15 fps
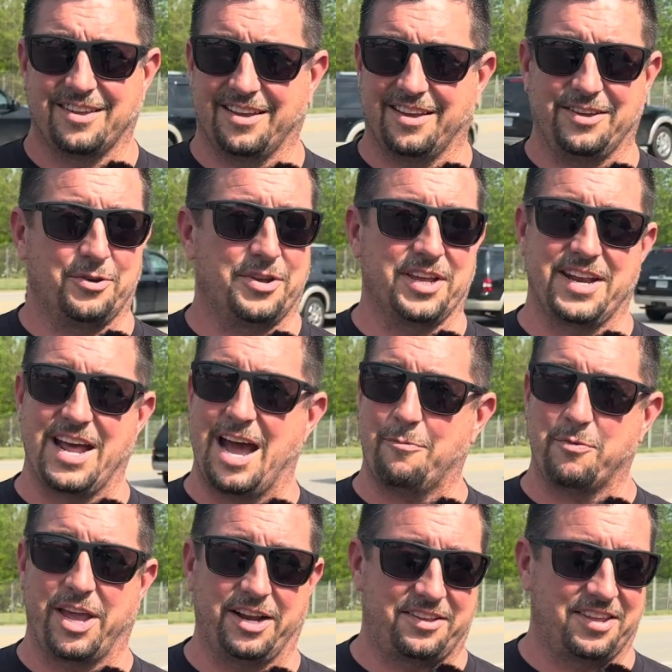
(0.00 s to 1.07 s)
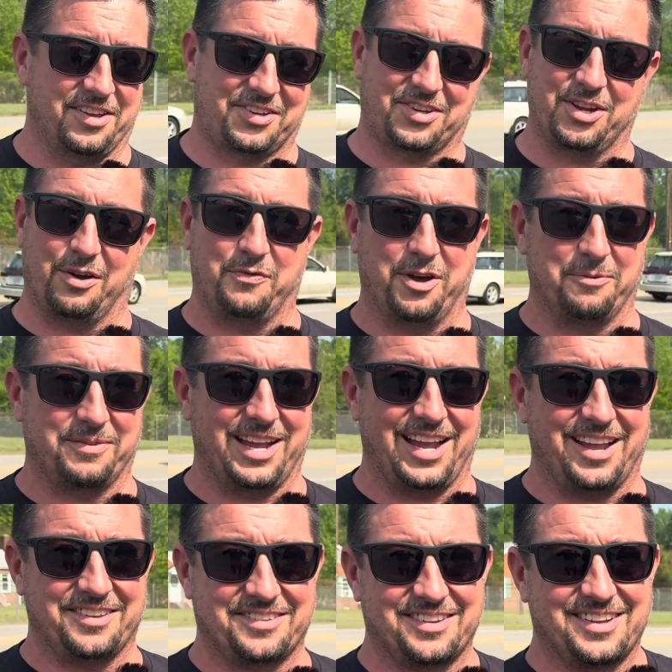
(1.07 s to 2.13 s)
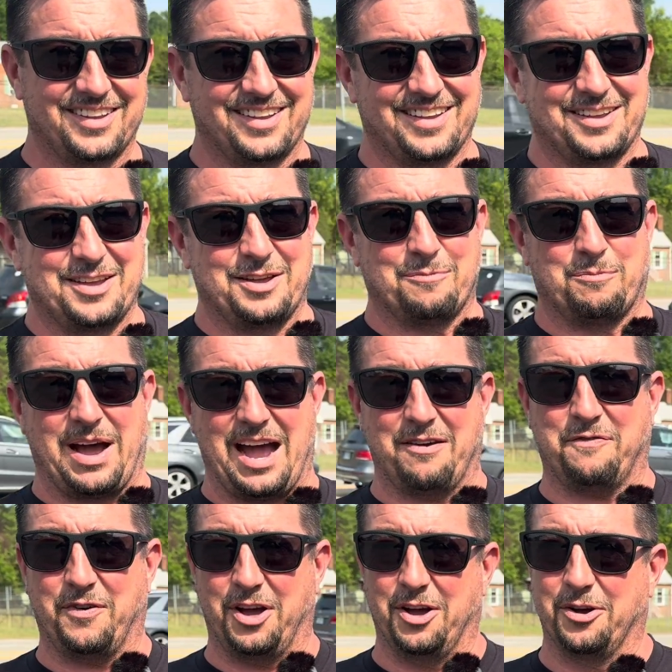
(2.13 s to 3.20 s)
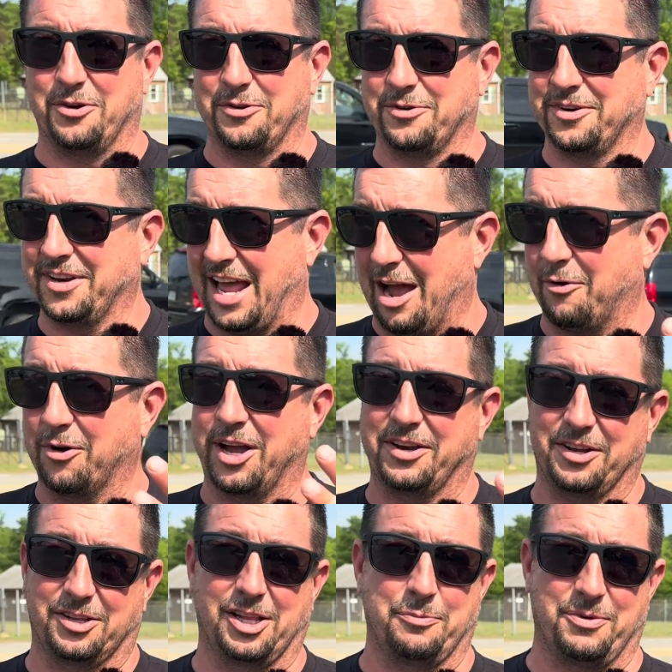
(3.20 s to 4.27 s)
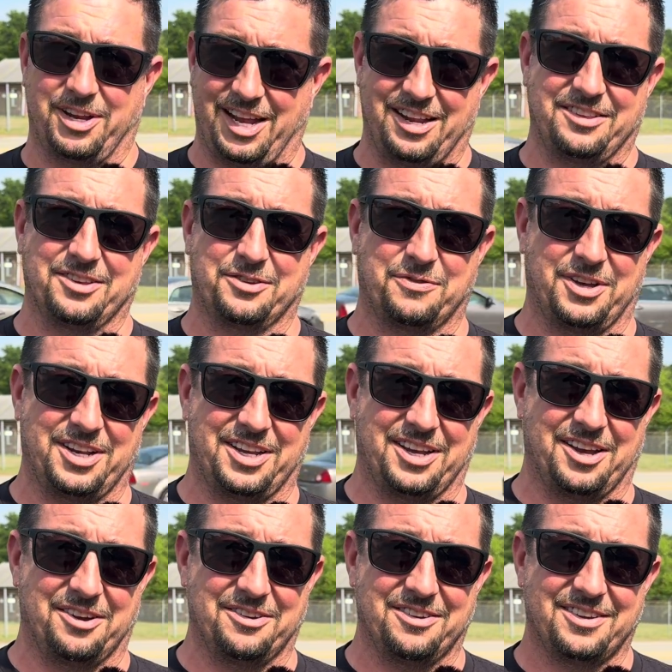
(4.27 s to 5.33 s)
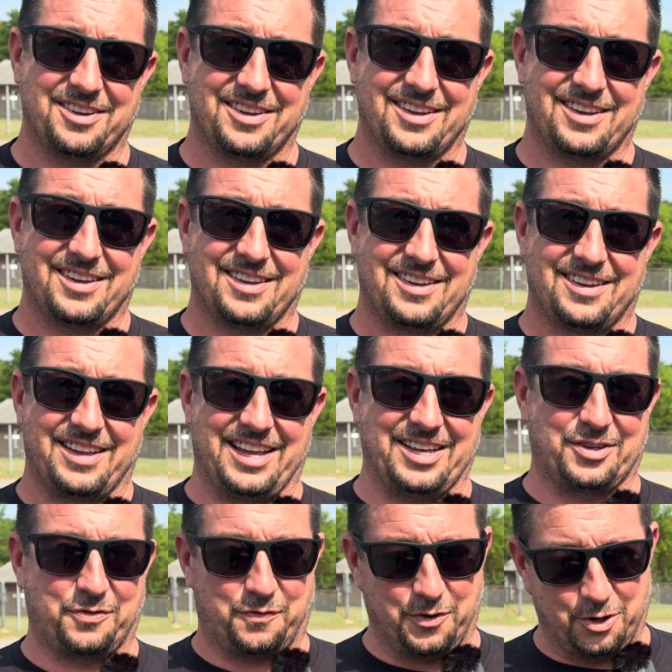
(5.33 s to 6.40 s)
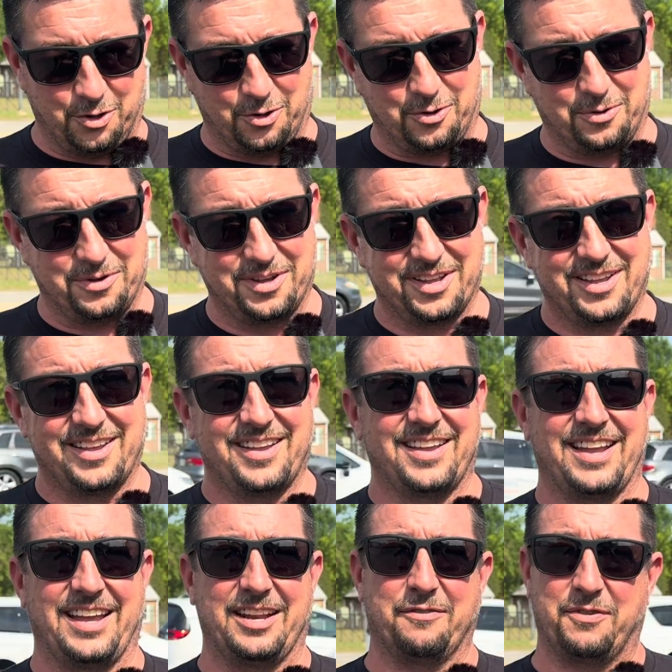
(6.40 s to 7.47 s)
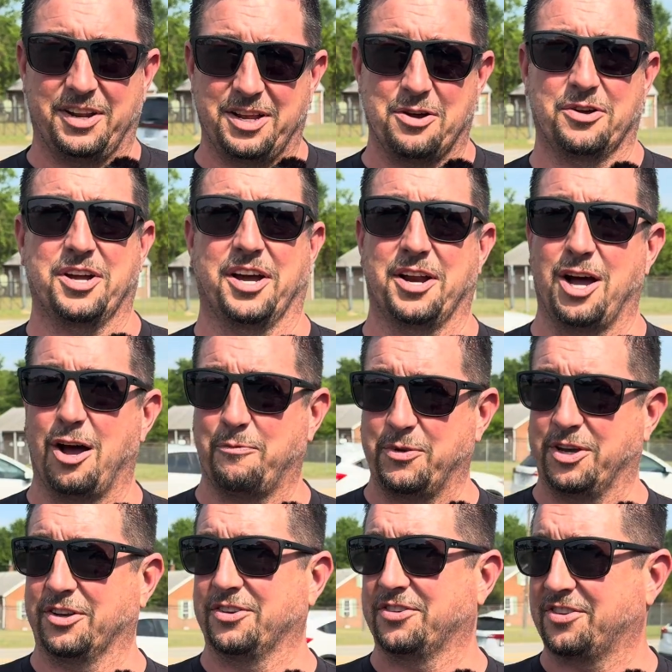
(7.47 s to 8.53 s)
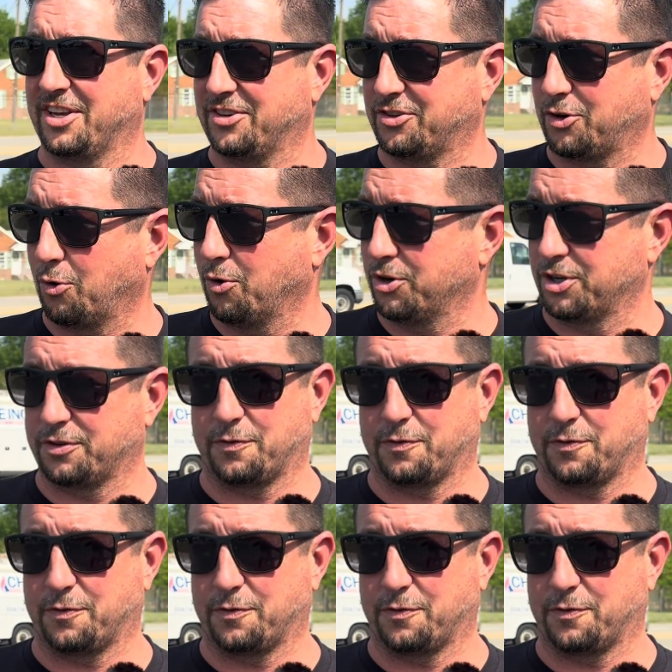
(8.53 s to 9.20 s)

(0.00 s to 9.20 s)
you cannot make this stuff up, guys. My phone, now we're got to clip and edit this video, is full. And the video cut off because it says storage is